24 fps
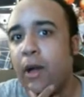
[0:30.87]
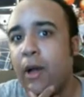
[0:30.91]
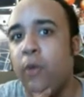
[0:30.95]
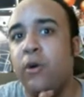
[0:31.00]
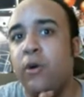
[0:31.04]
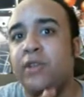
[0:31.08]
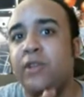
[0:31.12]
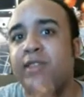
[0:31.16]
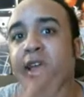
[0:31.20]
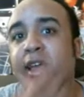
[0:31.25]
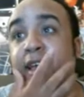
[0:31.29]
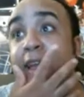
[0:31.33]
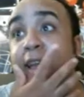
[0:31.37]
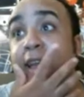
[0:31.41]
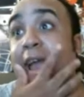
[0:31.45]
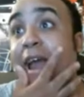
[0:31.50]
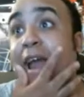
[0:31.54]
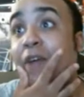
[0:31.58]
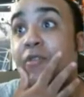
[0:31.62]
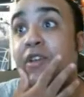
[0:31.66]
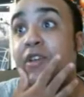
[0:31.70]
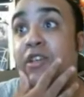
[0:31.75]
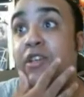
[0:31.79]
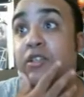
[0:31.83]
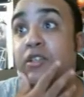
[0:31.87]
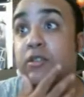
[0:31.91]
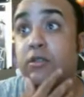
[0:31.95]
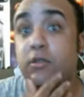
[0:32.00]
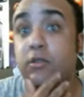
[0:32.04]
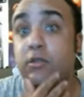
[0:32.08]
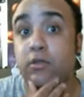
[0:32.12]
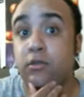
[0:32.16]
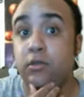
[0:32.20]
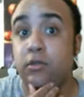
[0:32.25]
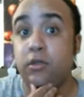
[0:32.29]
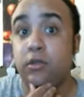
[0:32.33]
want to thank
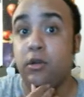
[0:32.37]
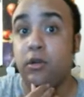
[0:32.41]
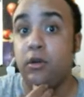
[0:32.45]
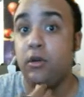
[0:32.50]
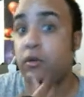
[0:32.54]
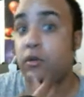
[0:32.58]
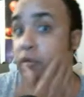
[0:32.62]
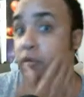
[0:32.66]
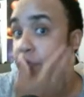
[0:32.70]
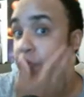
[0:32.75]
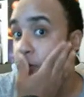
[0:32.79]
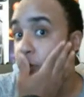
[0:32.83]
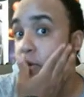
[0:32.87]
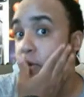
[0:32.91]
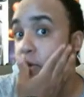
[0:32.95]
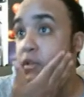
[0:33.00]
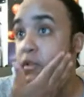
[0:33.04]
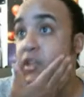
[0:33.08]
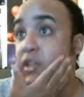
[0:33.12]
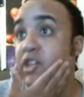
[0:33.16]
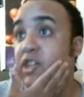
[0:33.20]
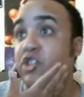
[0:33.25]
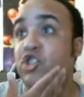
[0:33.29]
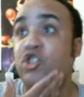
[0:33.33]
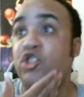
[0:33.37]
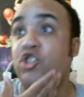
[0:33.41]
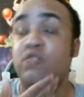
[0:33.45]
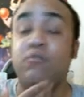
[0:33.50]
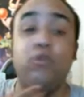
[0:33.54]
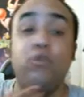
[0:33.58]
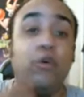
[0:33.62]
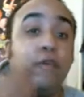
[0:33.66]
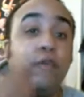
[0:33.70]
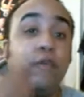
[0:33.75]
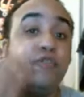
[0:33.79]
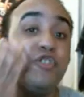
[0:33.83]
Harry's, for this
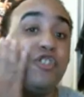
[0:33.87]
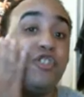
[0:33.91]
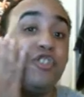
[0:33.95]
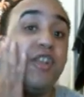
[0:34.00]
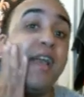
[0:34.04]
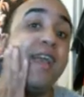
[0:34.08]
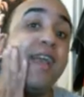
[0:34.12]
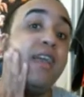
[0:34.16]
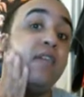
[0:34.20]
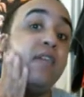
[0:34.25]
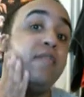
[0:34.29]
smooth shave.